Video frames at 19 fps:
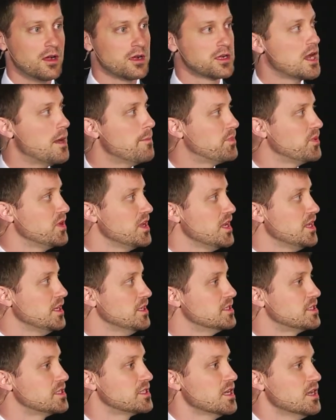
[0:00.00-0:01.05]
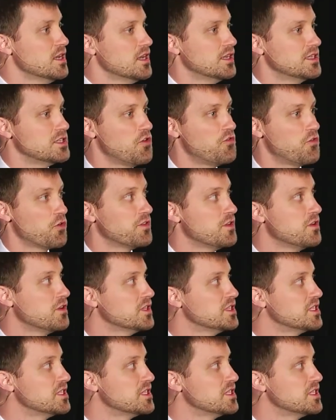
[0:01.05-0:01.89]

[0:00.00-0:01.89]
companies and so forth, you can